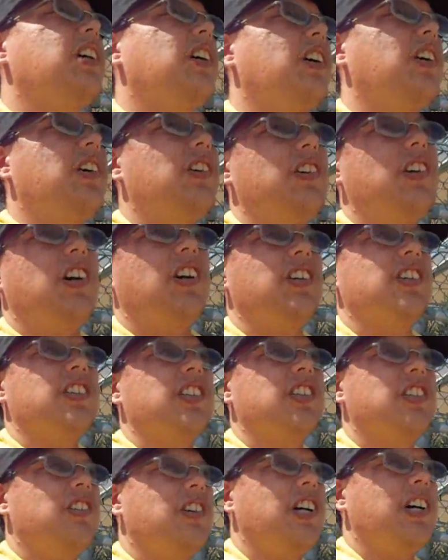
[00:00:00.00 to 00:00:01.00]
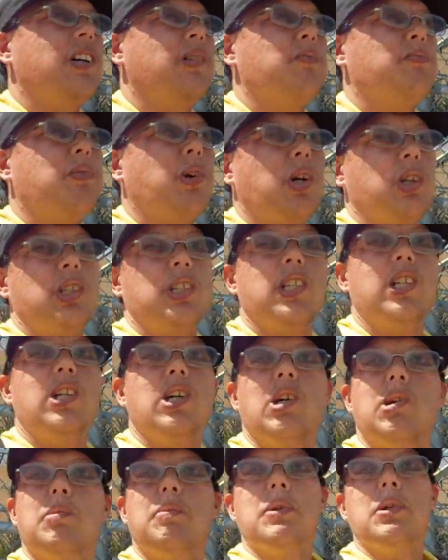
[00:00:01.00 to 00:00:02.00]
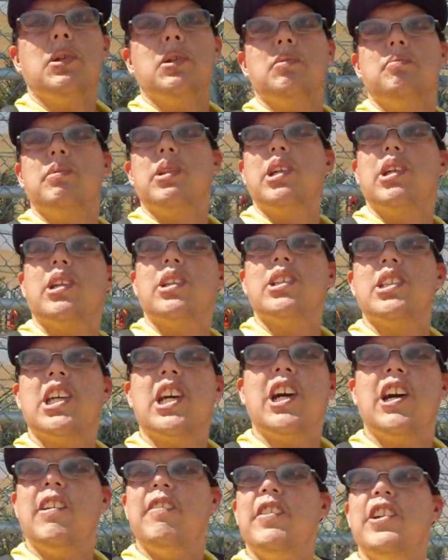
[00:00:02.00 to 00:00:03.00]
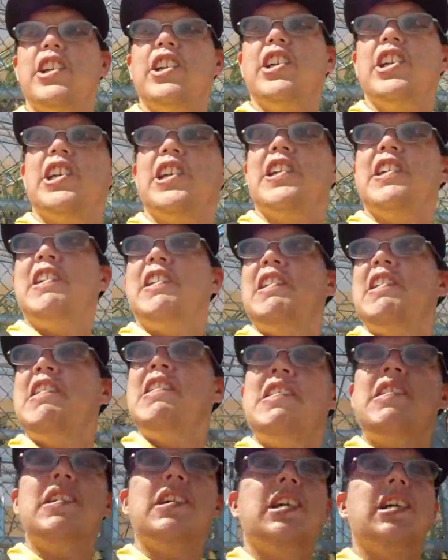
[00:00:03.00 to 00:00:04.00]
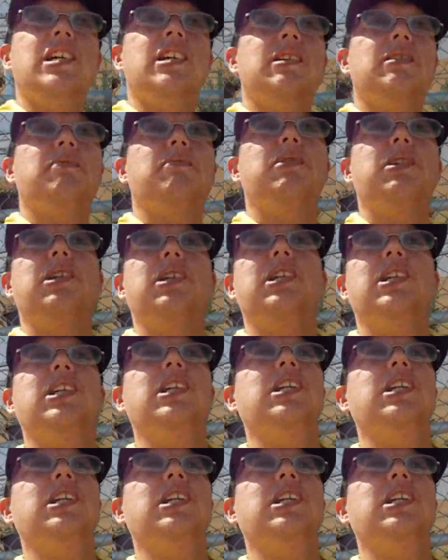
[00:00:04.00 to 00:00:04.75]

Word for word: also at Barnes & Noble because they have internet. But,